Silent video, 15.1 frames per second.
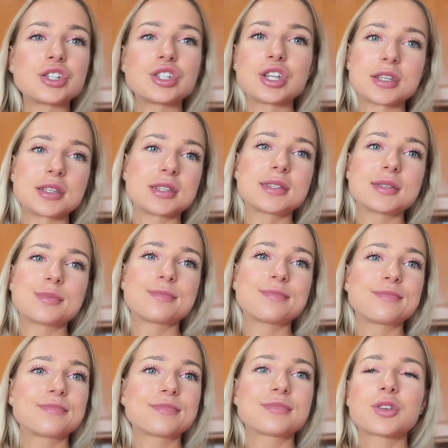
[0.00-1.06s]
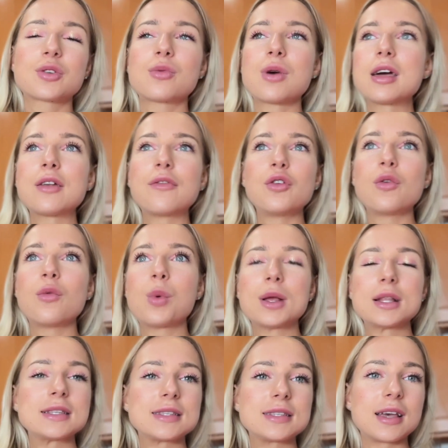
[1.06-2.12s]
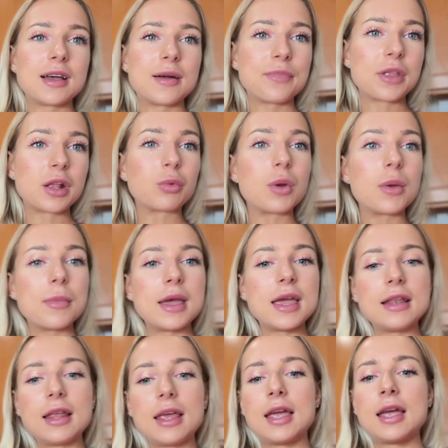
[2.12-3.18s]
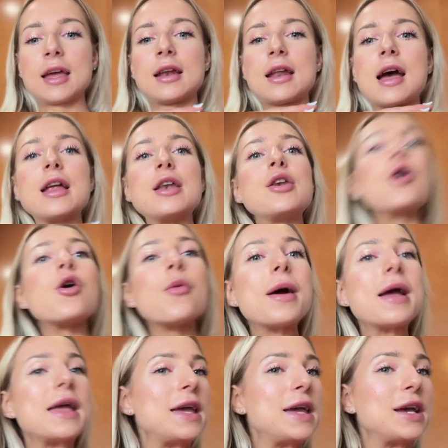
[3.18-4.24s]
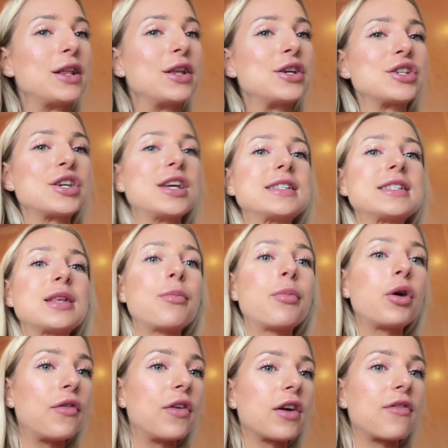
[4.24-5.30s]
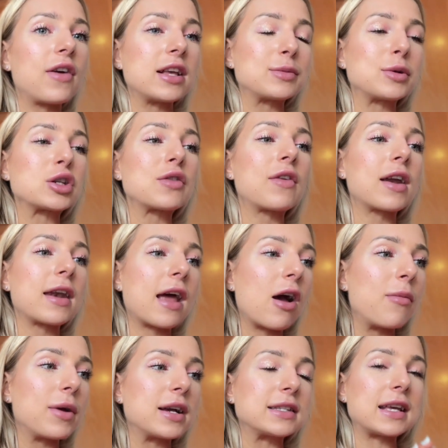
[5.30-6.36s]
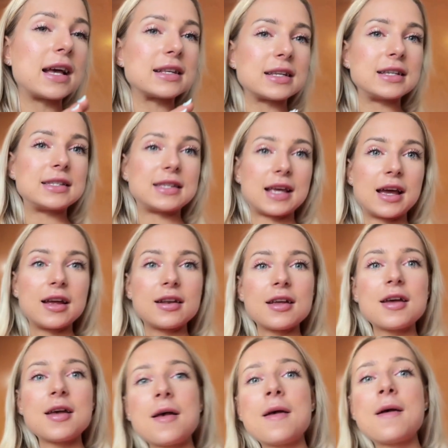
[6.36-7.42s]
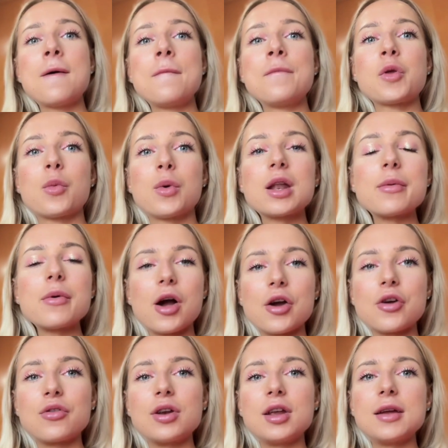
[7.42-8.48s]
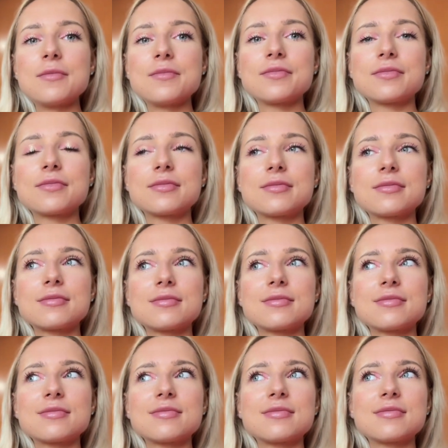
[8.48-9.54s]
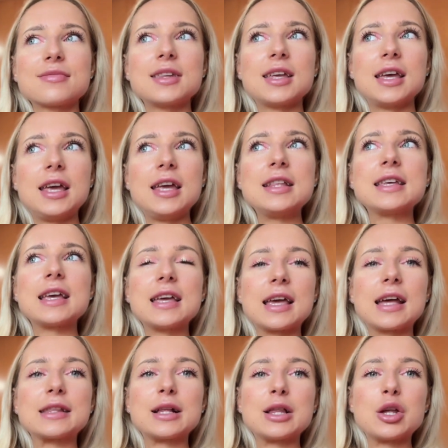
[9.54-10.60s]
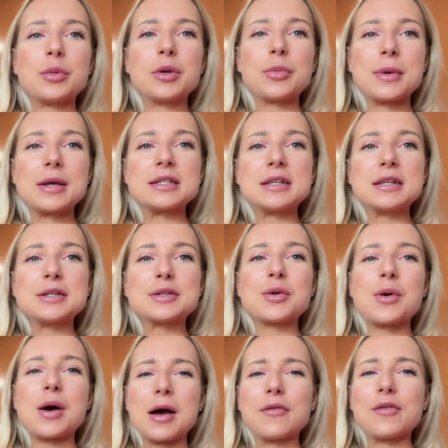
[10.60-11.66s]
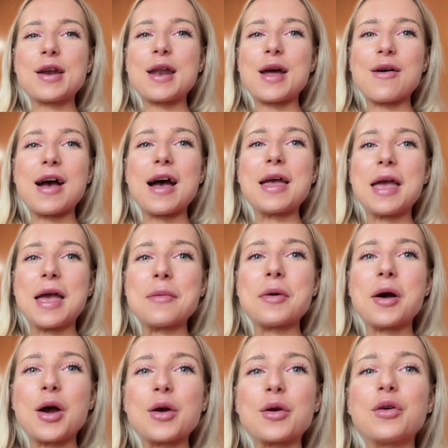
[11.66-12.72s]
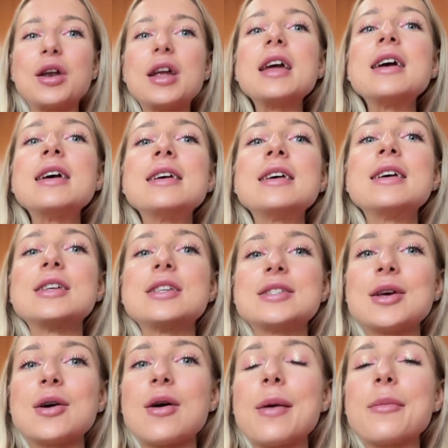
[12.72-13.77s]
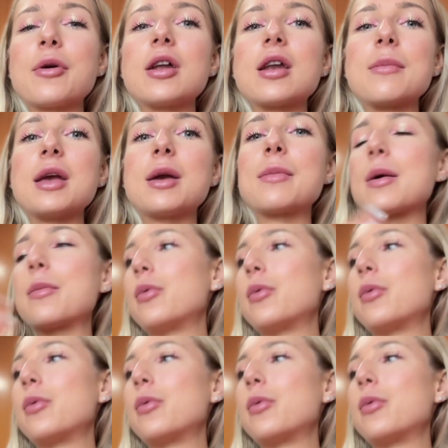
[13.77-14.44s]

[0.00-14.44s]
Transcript: just quite a few wins that we made. And I know my English isn't perfect, especially right now, because as I said, when I'm hungry, it can get a little bit messy. So right now I am hungry, so I'm gonna make my